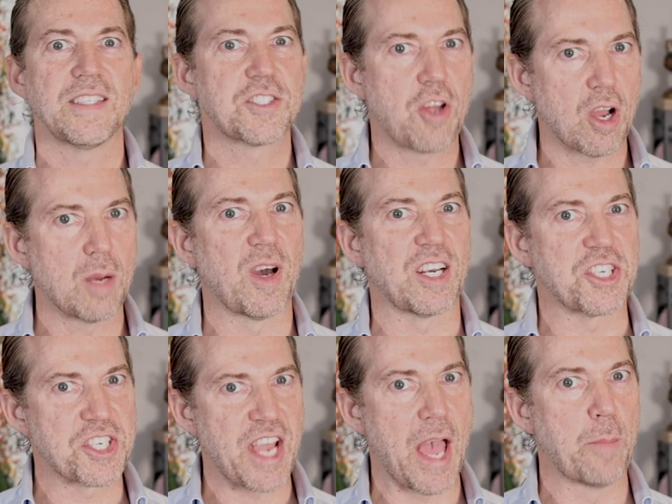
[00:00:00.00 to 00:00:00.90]
Let's talk about a
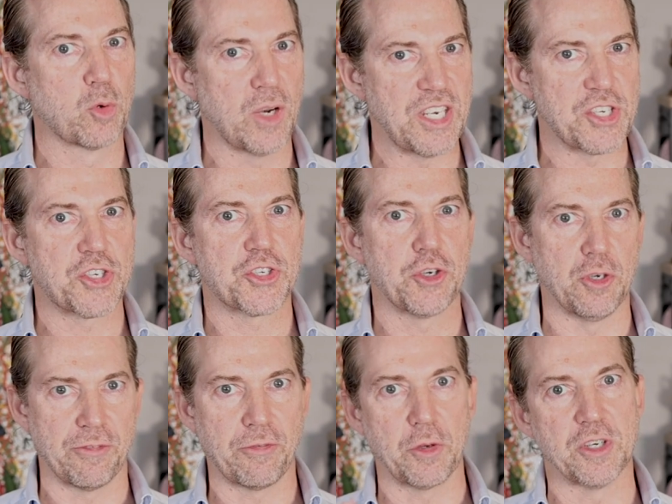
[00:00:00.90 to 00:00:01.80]
chambray
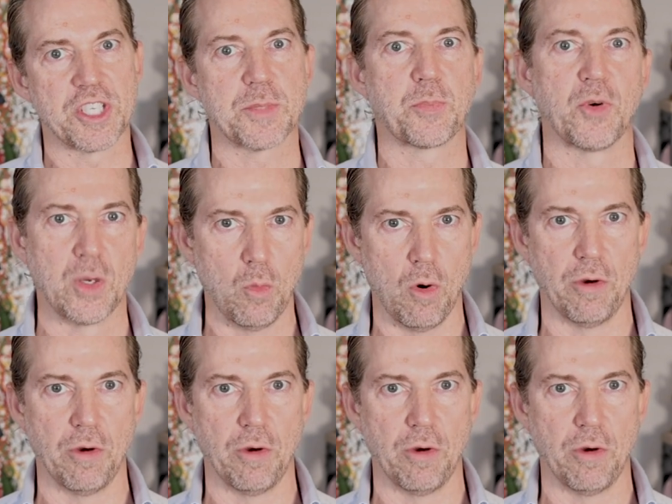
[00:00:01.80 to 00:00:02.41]
shirt for your spring